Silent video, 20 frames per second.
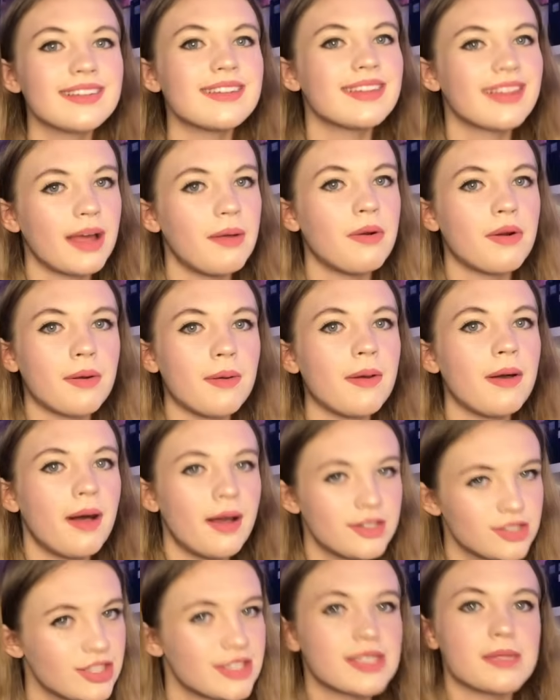they were
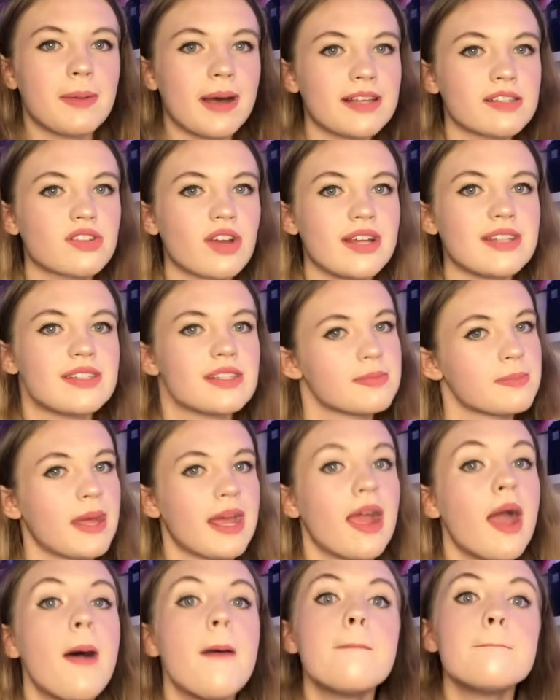just about as crazy as me.